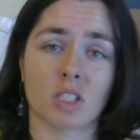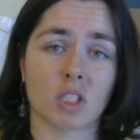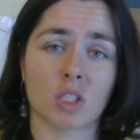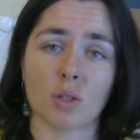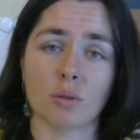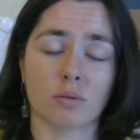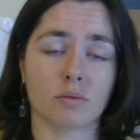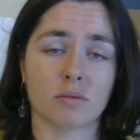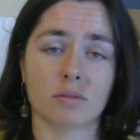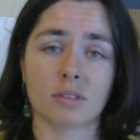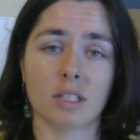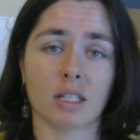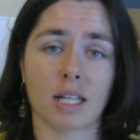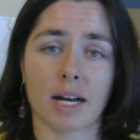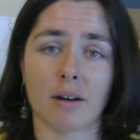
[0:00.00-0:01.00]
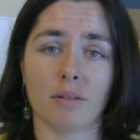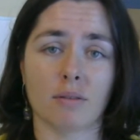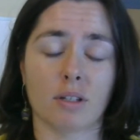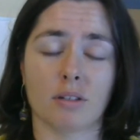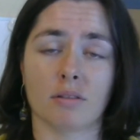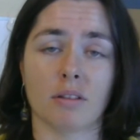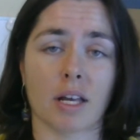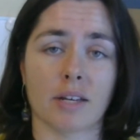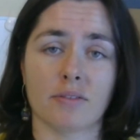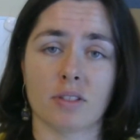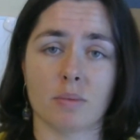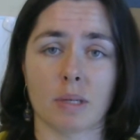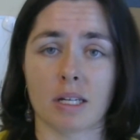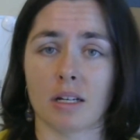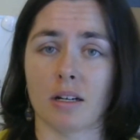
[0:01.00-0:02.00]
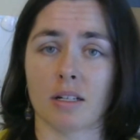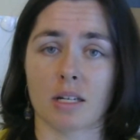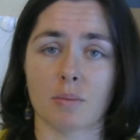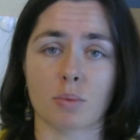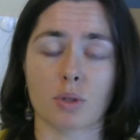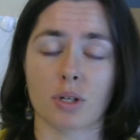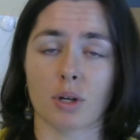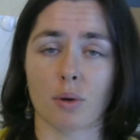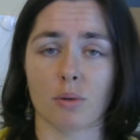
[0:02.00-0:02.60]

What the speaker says: don't allow your life to be in a temporary